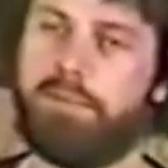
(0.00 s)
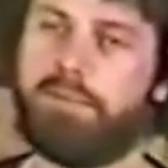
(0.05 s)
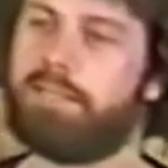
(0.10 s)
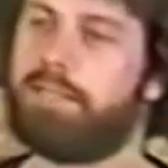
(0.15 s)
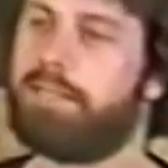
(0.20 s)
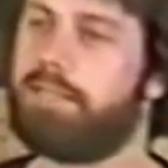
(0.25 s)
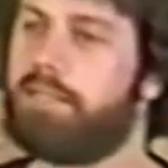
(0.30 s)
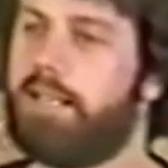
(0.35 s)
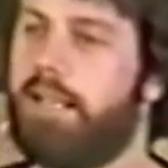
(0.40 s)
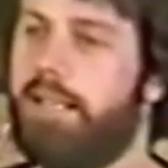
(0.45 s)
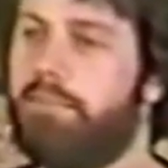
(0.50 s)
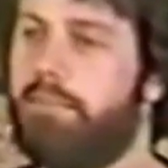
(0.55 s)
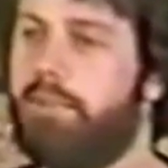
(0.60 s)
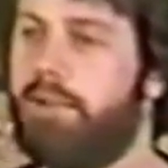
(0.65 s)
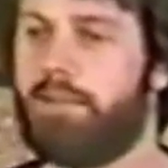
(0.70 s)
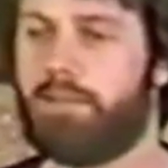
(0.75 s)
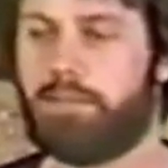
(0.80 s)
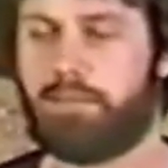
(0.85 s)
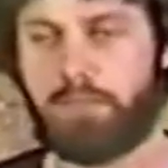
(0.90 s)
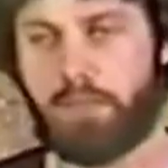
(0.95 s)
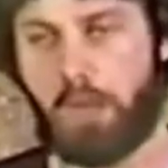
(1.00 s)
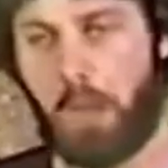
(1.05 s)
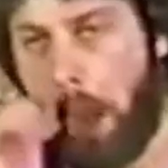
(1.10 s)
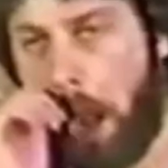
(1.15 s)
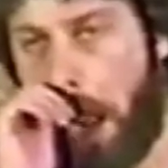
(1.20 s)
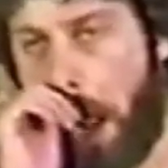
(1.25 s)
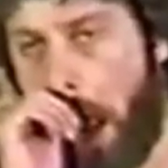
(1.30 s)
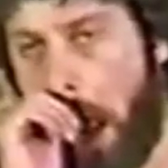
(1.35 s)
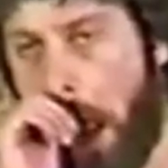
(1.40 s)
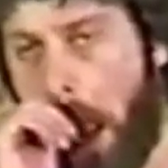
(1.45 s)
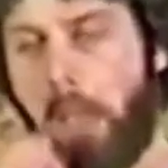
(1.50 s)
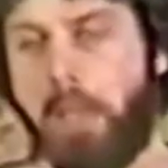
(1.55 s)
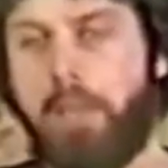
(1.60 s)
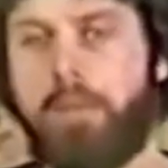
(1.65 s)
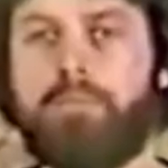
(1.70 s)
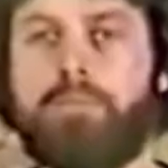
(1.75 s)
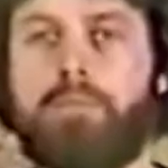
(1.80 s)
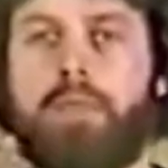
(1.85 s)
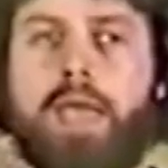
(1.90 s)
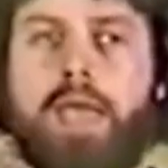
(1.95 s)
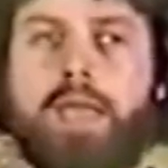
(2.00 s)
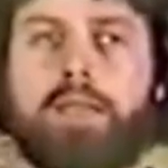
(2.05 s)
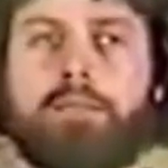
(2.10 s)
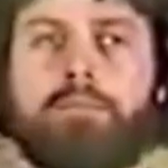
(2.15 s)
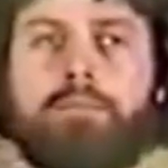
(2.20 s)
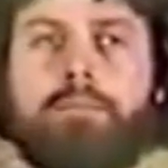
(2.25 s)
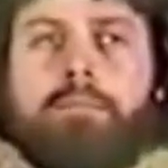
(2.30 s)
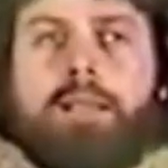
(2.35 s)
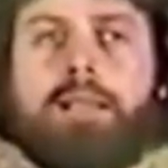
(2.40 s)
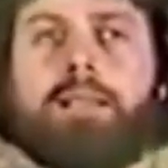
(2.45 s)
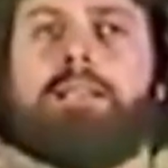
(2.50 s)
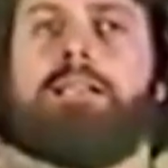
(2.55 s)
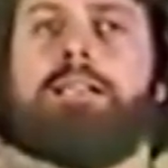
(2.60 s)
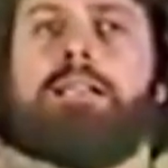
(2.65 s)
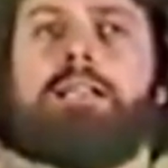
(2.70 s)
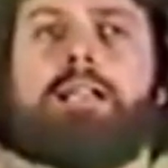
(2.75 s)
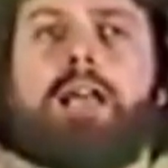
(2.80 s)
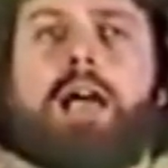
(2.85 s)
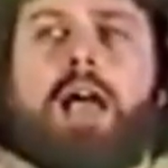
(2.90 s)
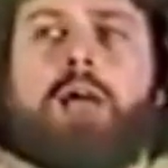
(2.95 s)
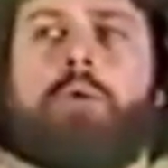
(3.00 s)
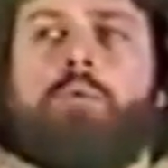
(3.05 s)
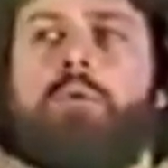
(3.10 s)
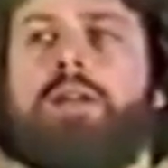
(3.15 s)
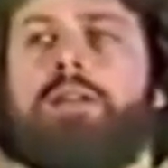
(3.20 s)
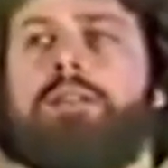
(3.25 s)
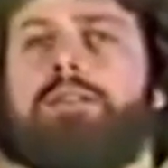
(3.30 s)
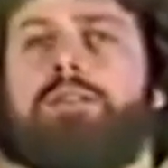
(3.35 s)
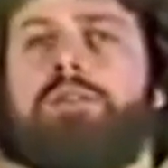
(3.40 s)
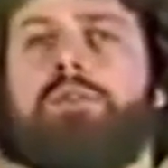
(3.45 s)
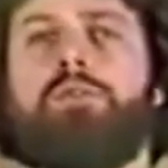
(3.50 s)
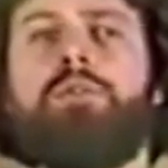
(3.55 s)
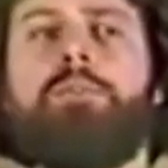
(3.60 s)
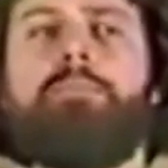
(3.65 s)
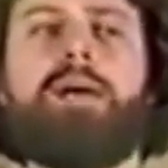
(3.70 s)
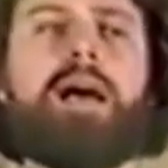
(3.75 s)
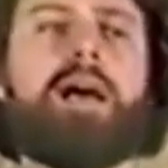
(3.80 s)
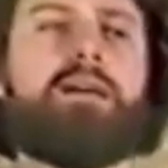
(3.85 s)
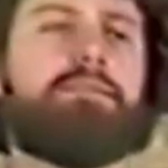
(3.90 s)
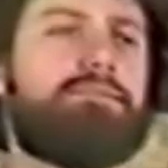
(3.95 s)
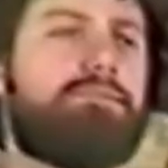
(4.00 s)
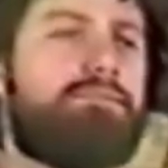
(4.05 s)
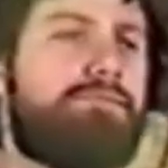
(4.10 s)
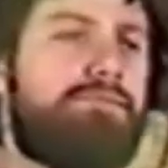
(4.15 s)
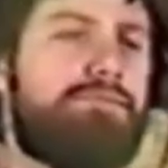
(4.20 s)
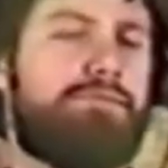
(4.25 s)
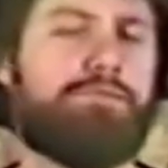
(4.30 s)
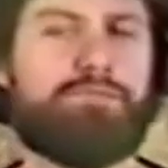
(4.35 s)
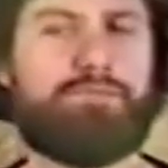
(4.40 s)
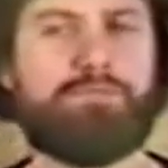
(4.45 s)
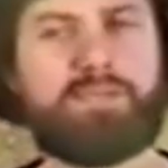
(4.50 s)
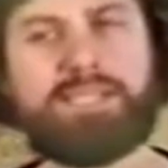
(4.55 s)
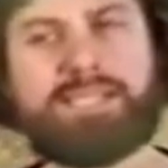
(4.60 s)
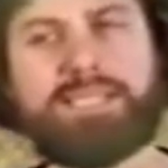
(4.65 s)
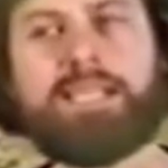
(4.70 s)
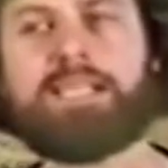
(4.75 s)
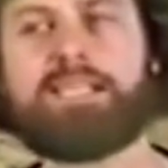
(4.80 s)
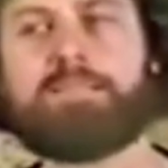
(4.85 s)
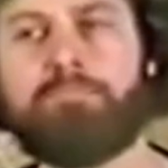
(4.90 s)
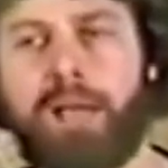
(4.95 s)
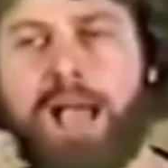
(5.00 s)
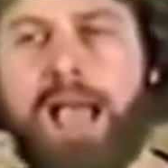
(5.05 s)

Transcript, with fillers: maybe six to eight months, and Melody and I went to about six